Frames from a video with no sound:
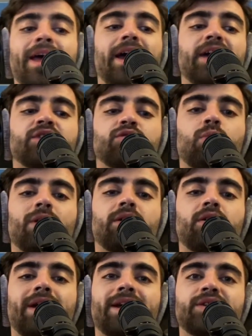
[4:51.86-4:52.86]
as well
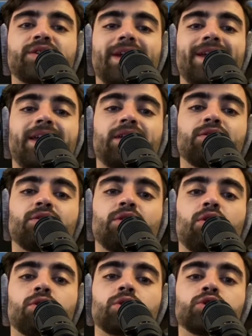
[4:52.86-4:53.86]
as a
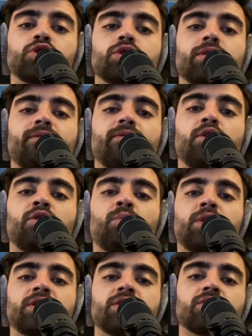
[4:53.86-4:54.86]
larger foam
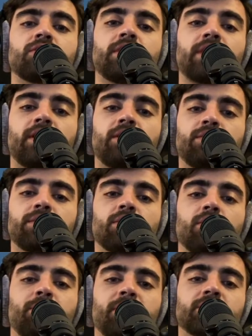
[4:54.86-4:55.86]
windscreen. I'll throw
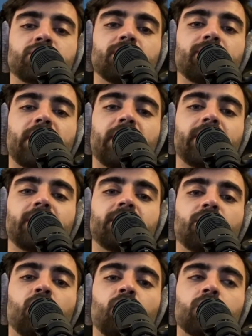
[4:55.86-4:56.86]
a picture of that in the
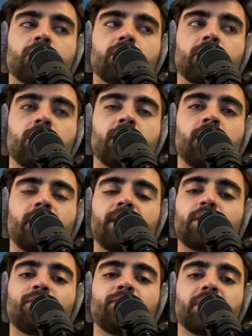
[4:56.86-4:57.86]
corner. I
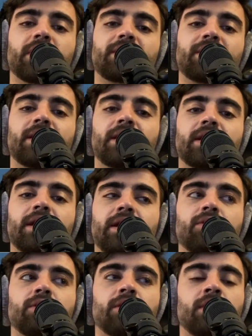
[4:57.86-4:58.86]
don't feel like digging it
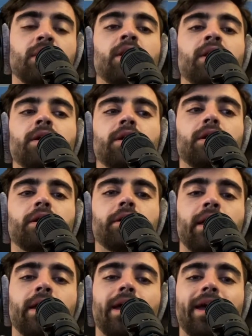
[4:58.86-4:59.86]
out.
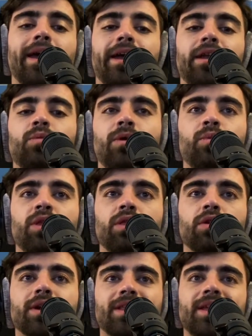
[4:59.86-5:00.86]
And when we
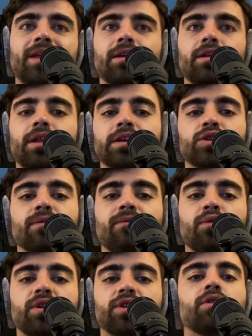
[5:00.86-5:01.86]
look at the
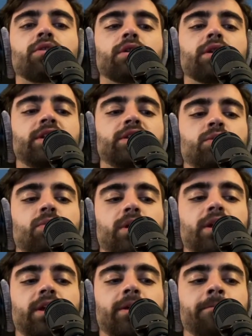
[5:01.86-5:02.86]
Electrovoice
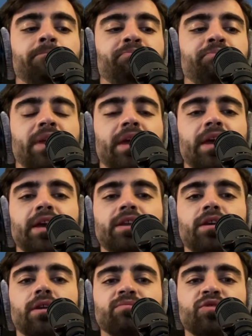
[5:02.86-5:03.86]
Re20, it
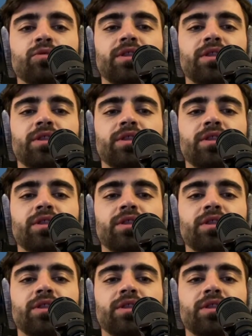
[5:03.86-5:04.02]
comes with